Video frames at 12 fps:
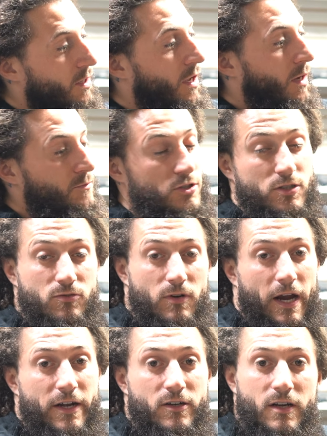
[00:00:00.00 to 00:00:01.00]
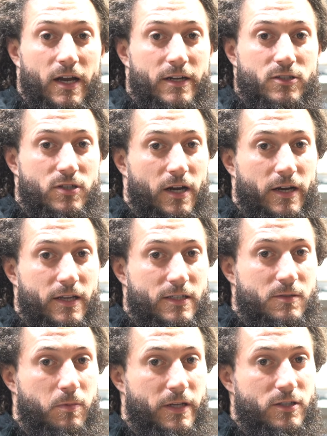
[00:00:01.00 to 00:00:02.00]
I'm just a rider kind of trying to
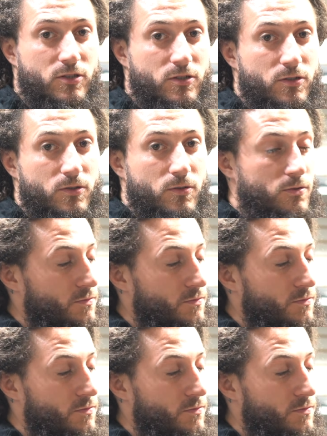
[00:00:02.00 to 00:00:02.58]
explain to you